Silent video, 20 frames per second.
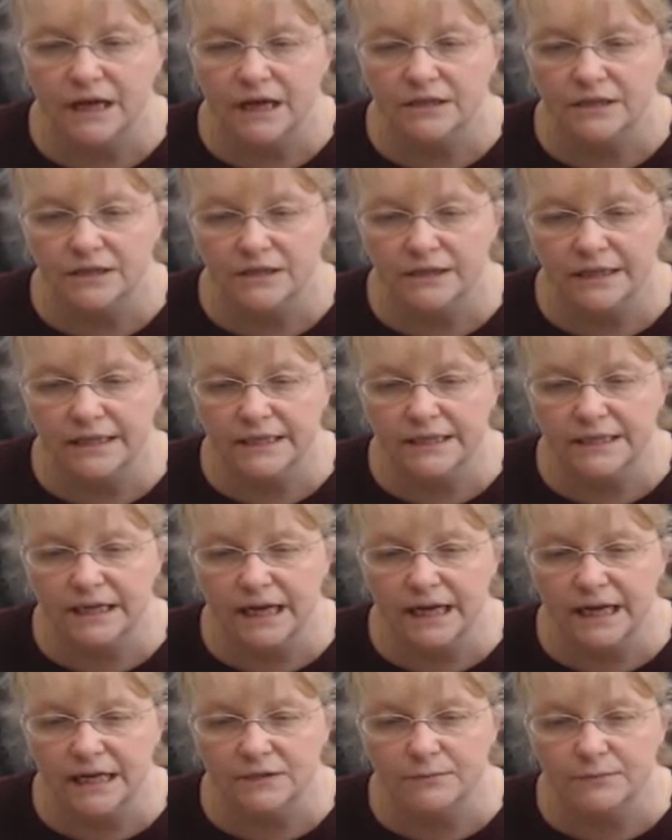So these
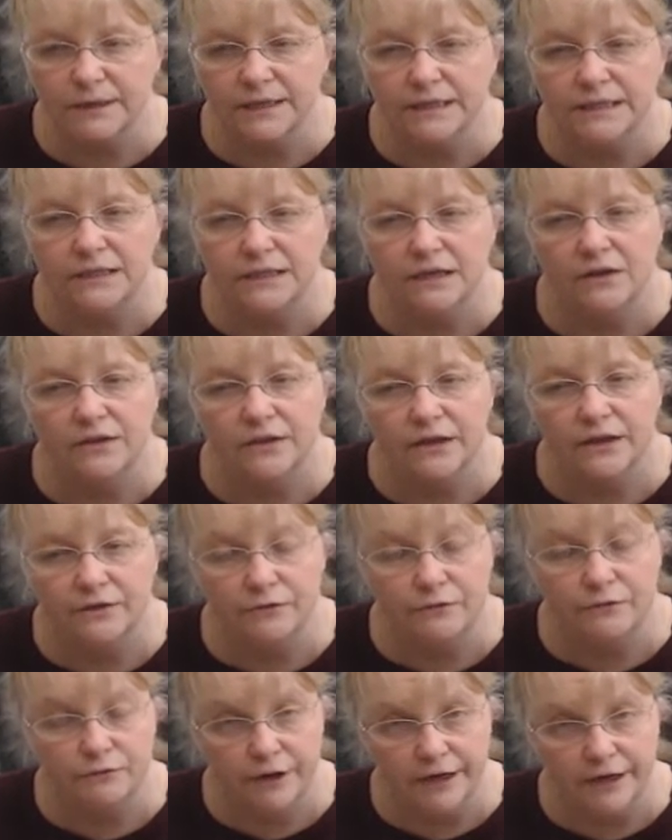class widths, they're
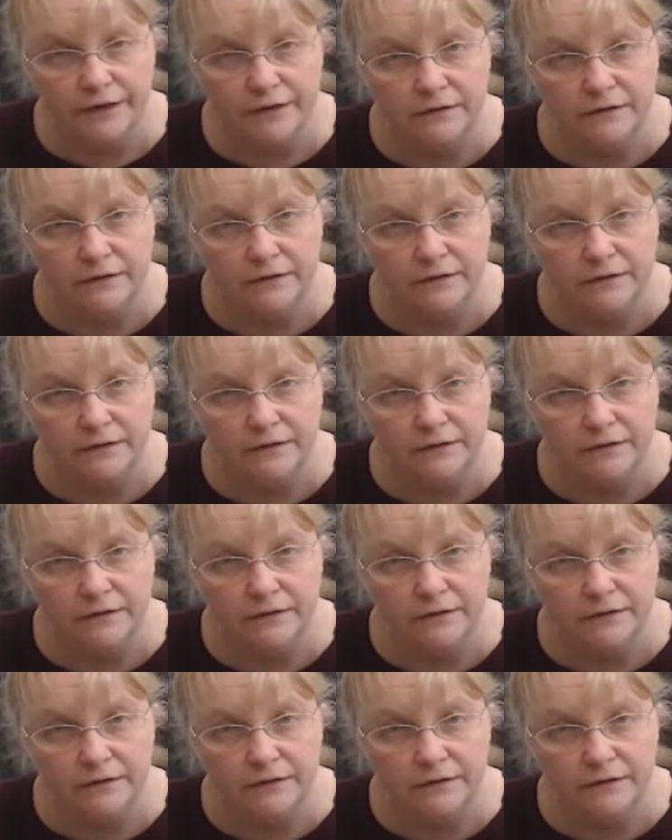3.